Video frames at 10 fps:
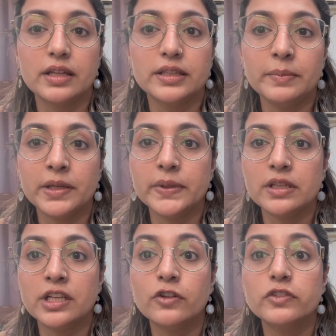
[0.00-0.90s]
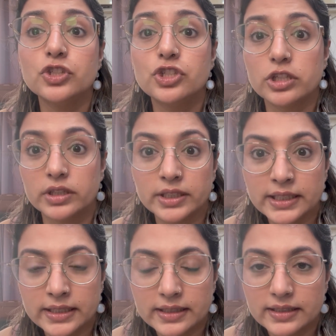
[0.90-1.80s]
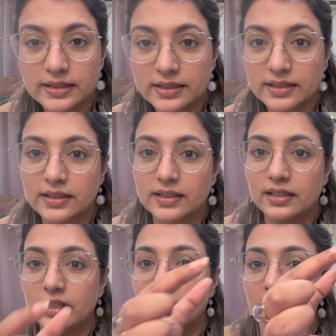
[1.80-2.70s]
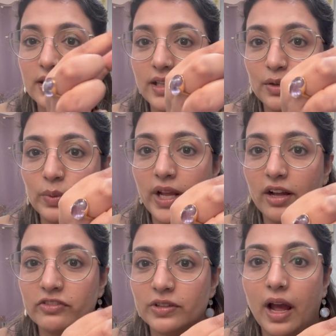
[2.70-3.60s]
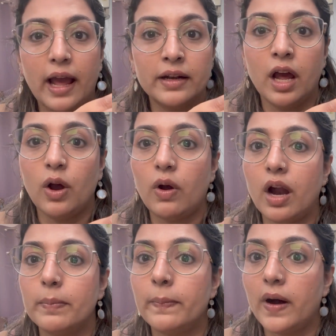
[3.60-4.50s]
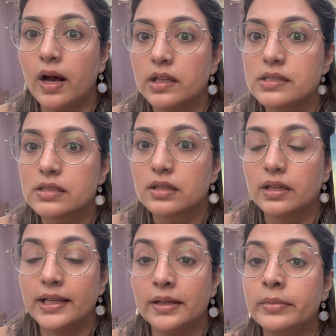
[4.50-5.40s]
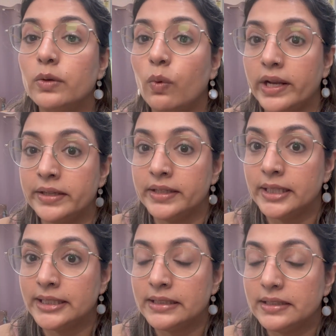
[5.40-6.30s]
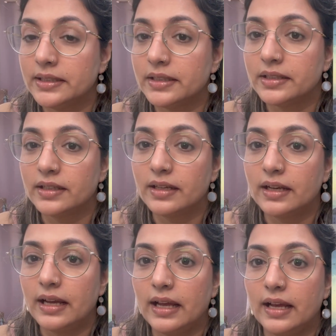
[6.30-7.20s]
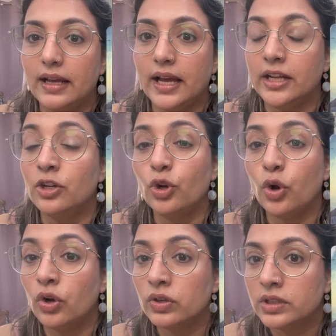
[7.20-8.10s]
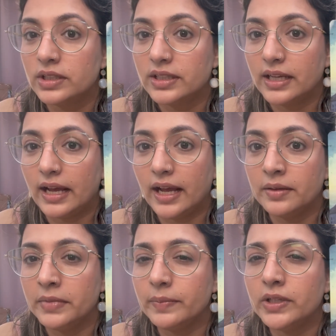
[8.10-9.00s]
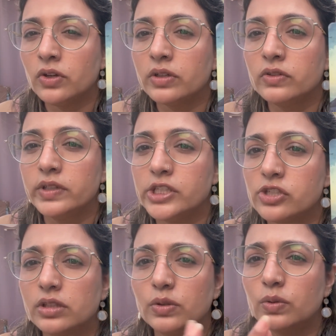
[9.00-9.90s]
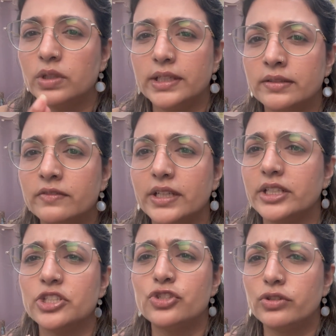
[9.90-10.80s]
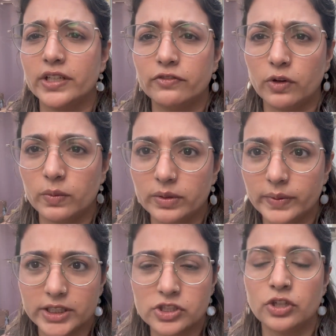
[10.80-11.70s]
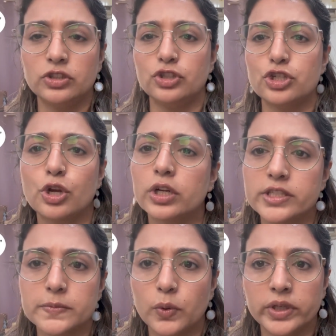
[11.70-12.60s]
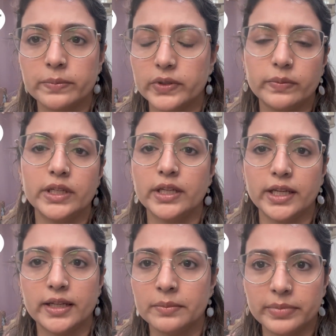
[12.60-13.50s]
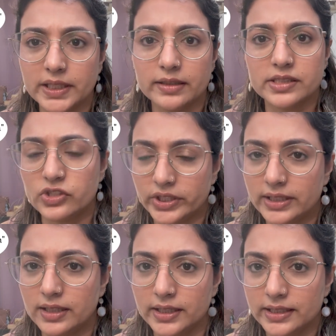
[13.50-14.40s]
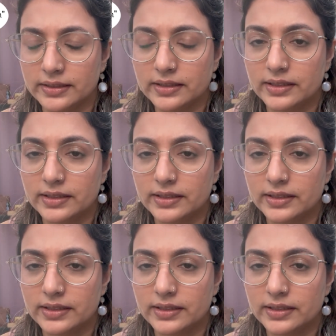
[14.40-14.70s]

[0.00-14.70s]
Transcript: They make me think of the journey that we have to, and how our paths can be winding and long, and maybe not reach the goal in a very straightforward way. It's not the shortest point between A and B, a straight line.